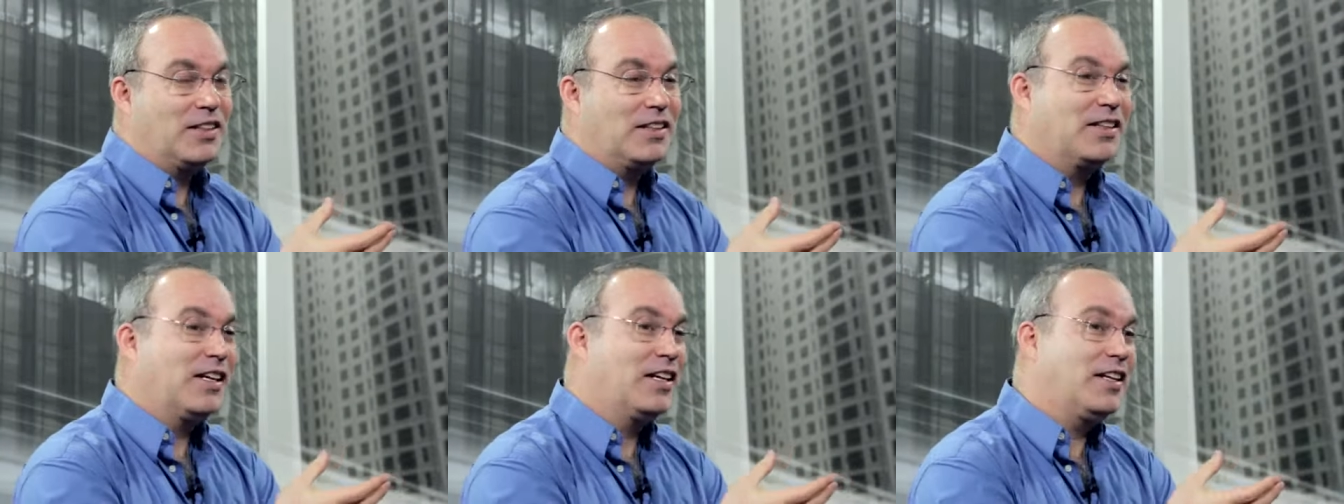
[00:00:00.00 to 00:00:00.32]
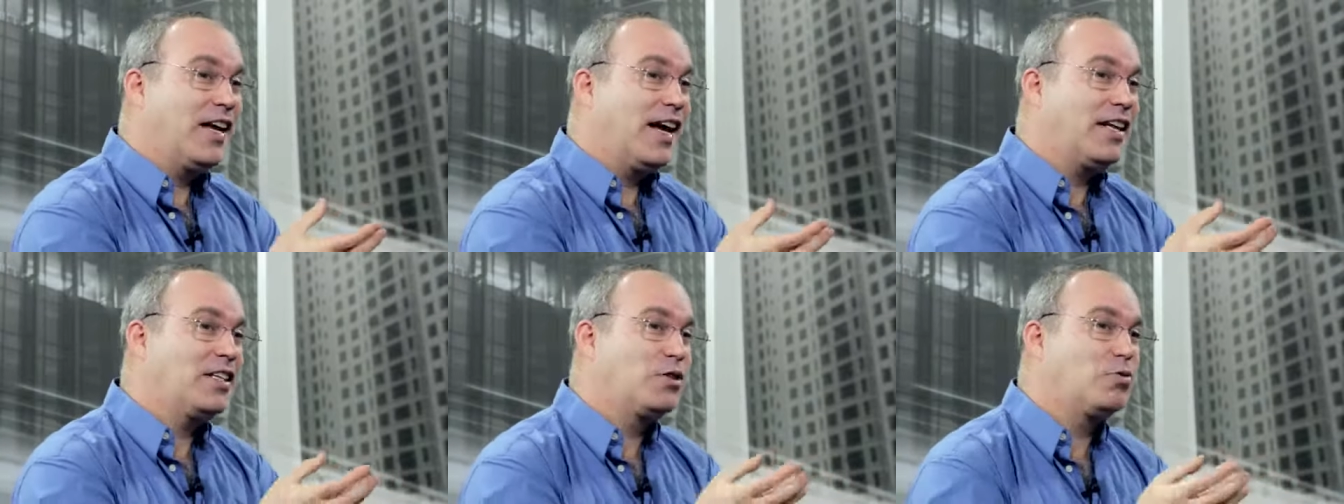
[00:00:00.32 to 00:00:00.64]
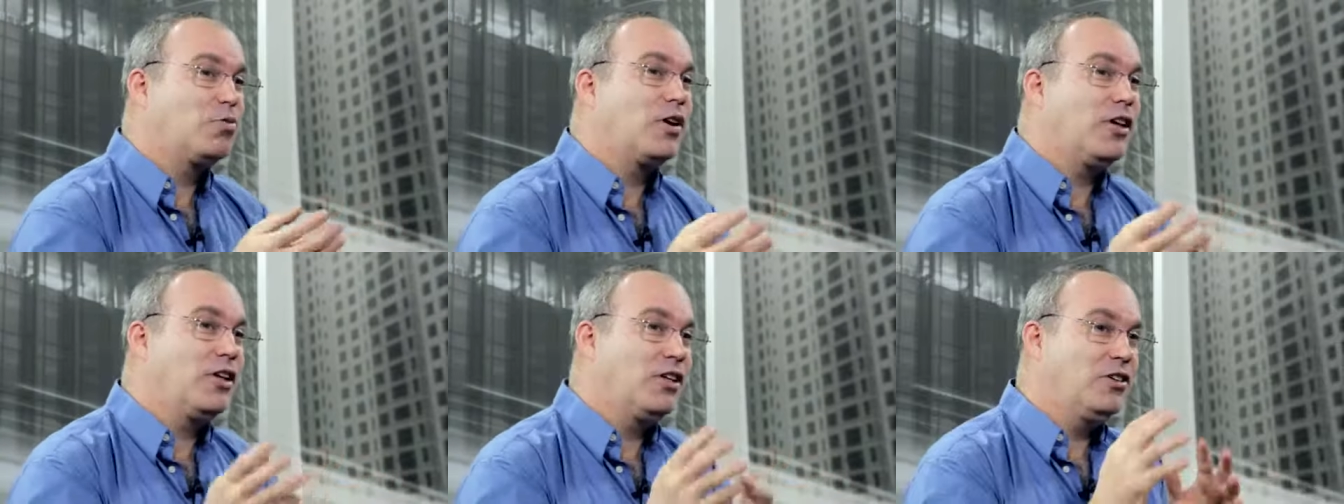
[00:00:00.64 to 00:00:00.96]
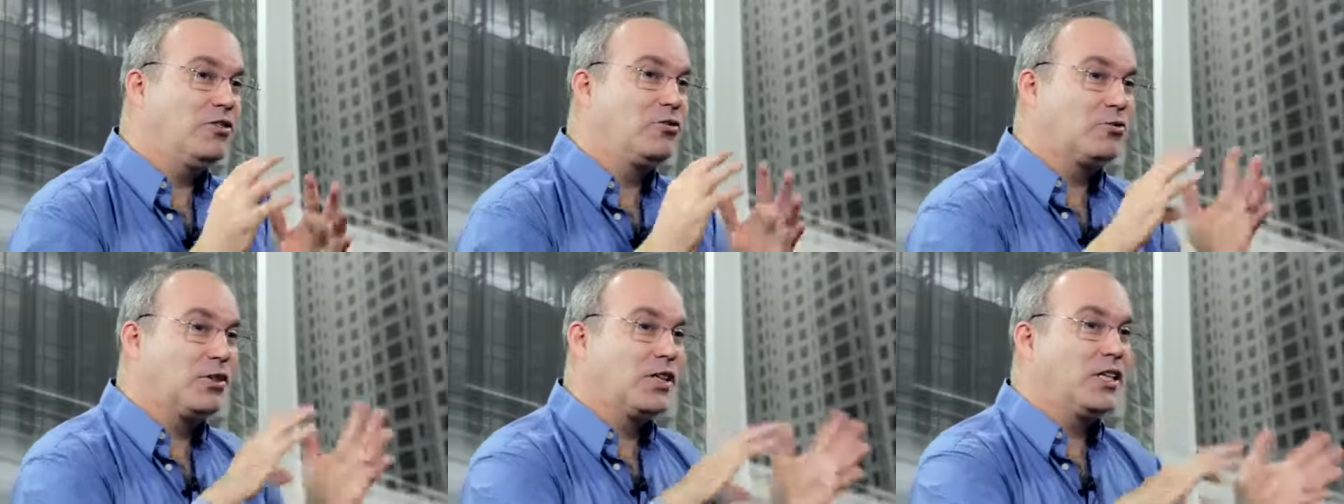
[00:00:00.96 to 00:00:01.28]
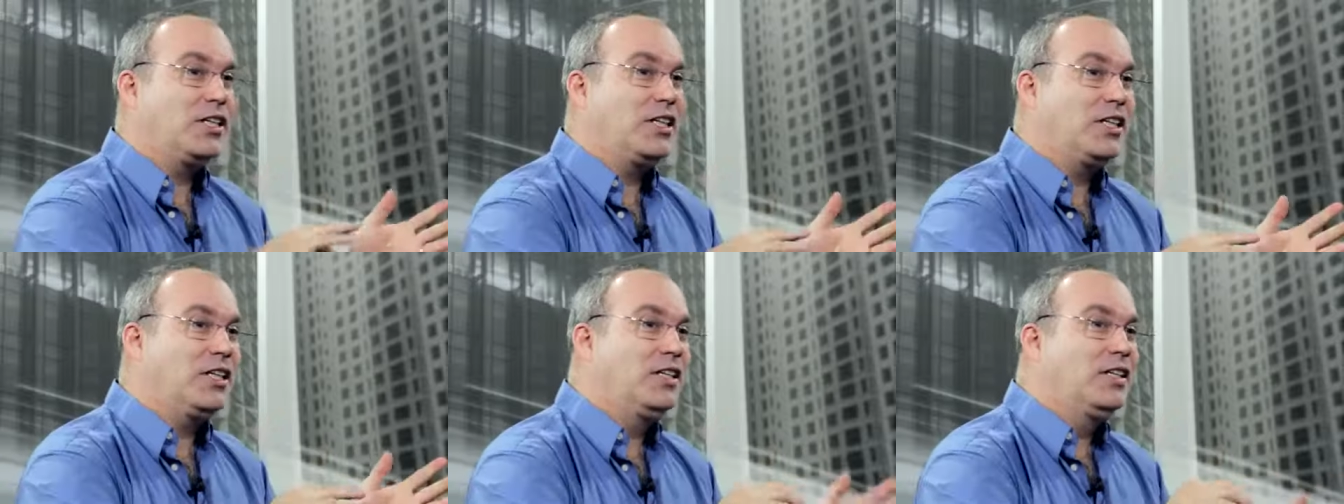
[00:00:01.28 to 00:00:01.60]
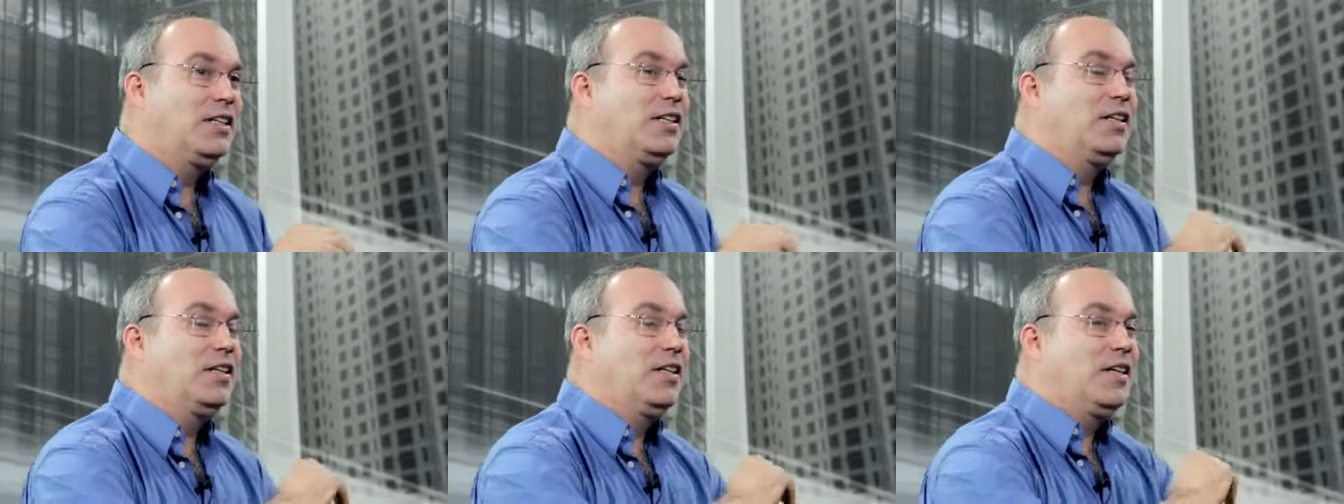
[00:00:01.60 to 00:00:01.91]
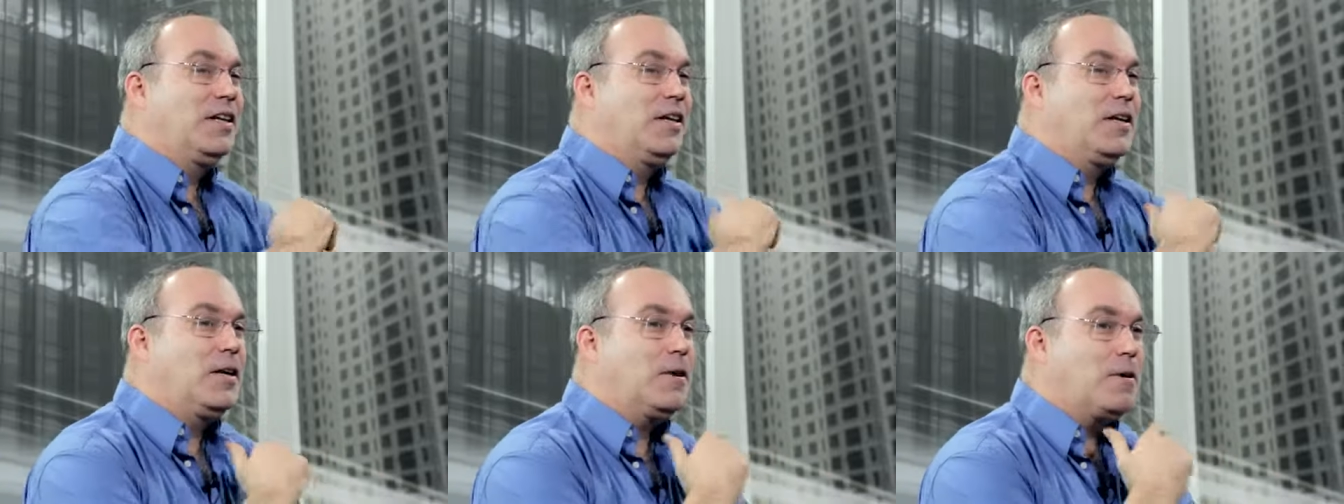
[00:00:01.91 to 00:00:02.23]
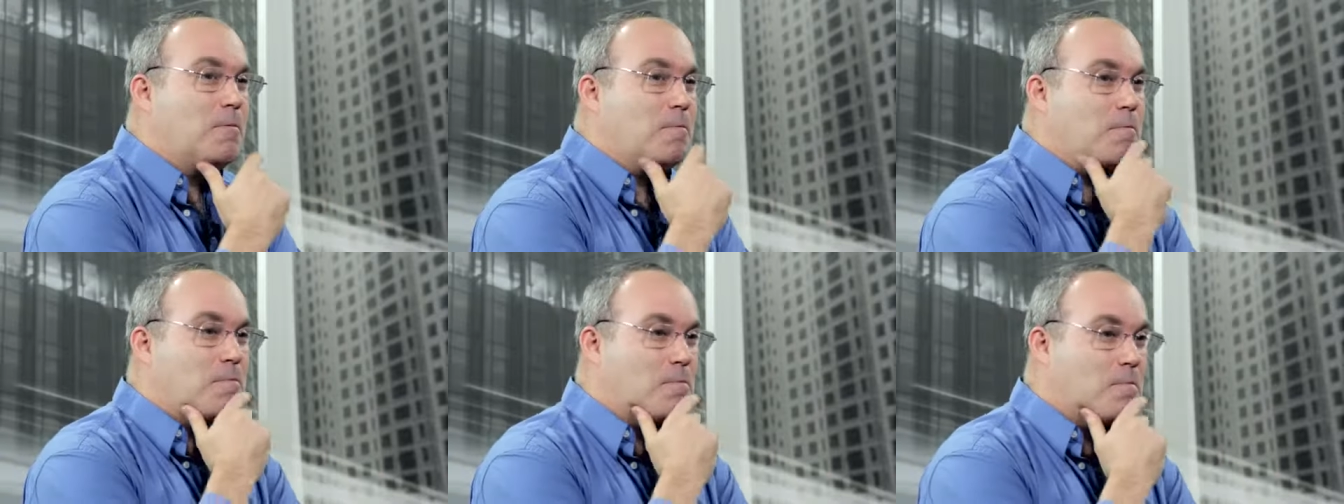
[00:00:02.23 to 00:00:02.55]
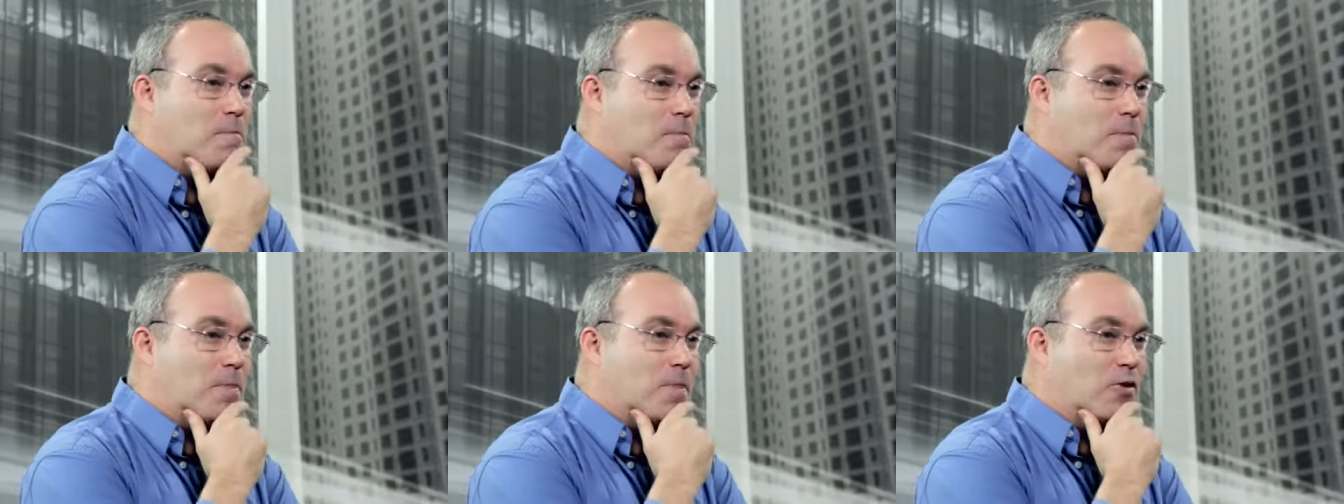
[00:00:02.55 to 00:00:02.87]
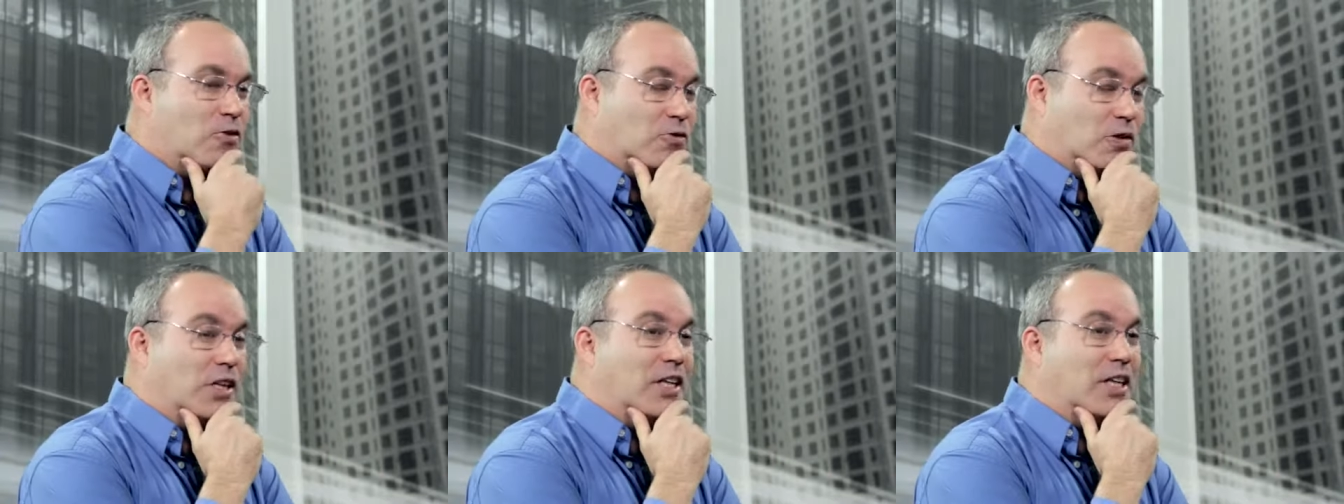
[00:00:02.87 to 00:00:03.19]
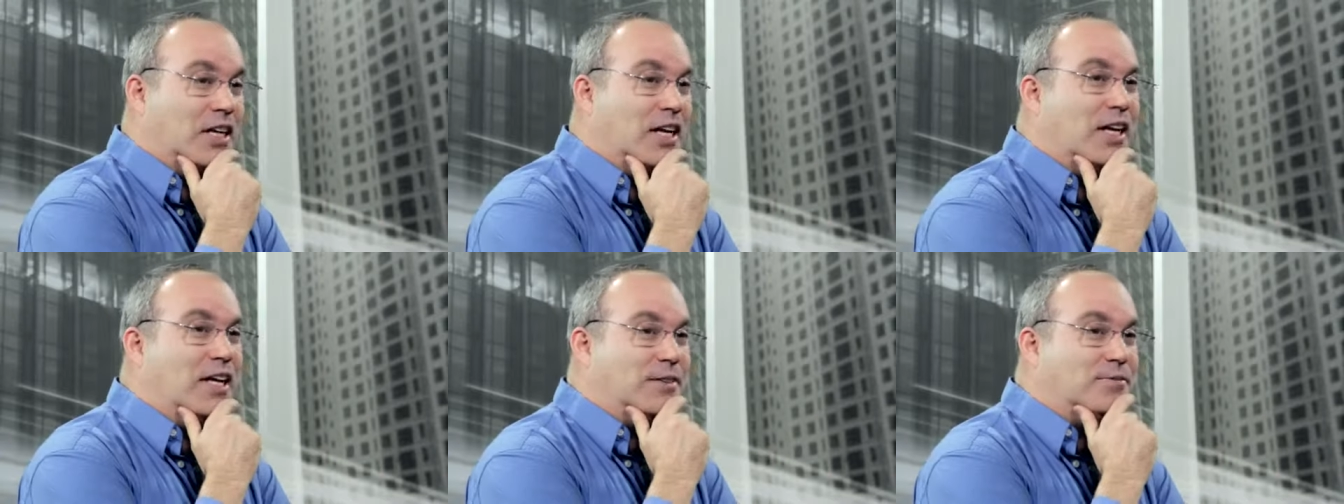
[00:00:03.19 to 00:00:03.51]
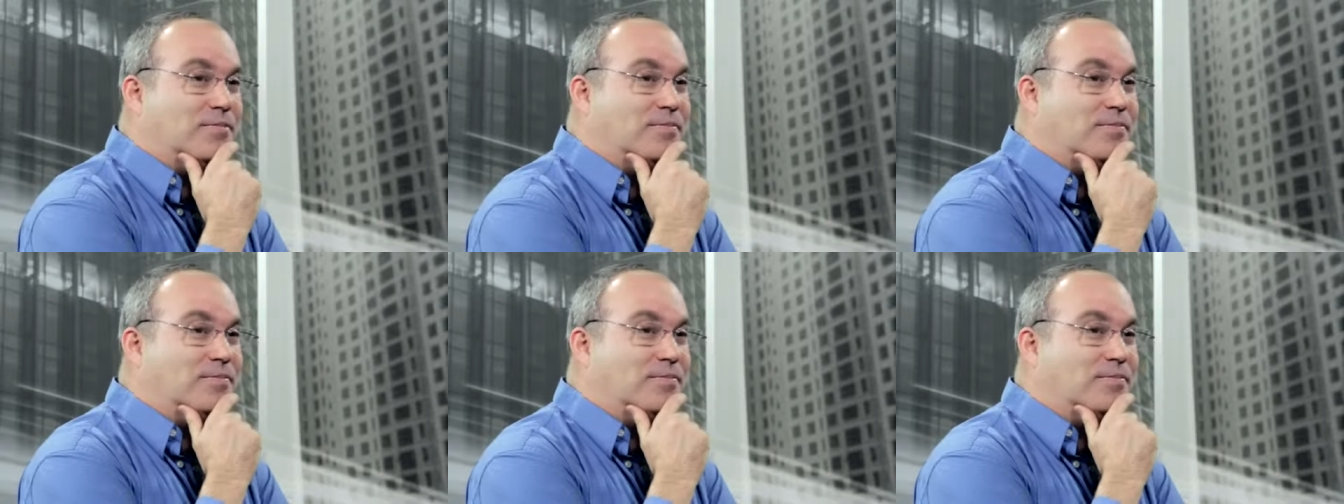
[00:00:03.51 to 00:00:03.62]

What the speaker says: And that's where you'll really gain.